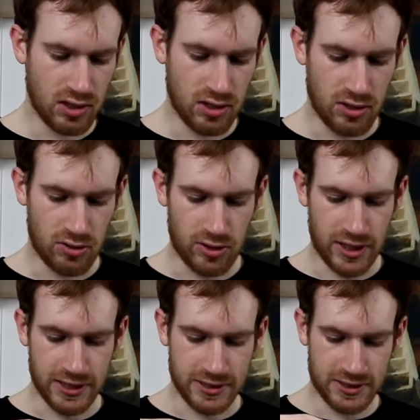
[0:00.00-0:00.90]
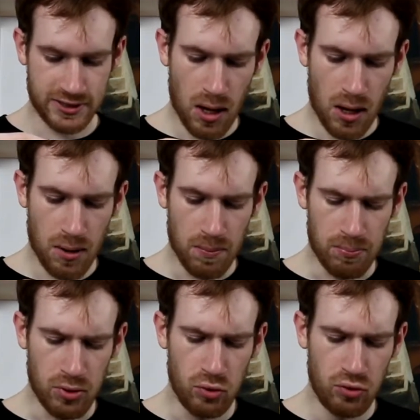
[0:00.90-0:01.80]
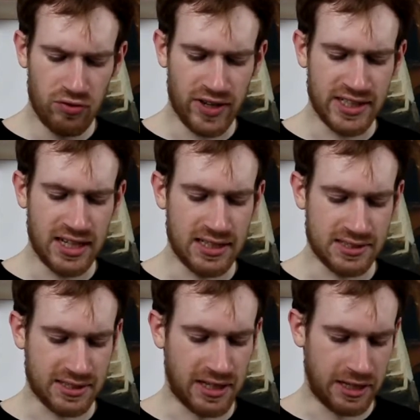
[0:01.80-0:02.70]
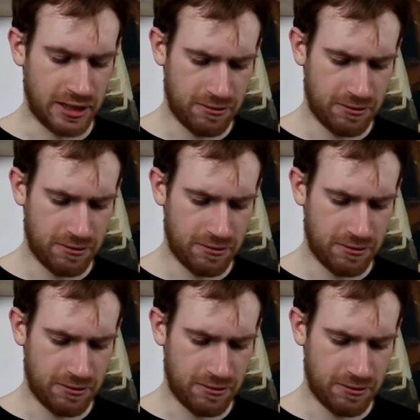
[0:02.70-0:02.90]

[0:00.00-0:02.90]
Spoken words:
Alright. Blue Vanilla Sky.